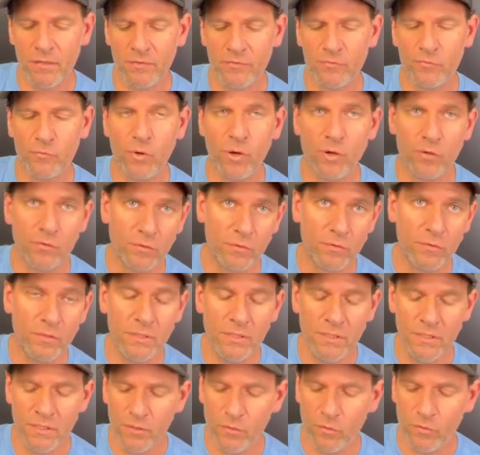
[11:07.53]
throttle
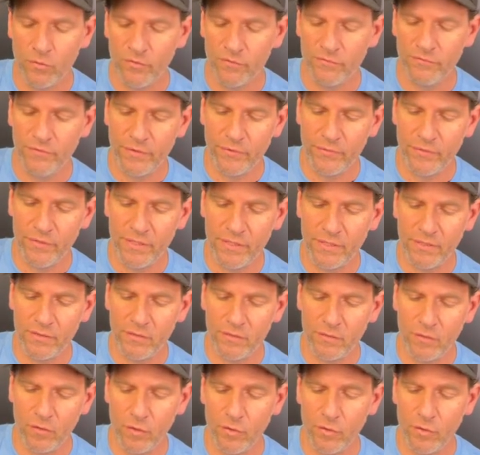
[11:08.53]
or varying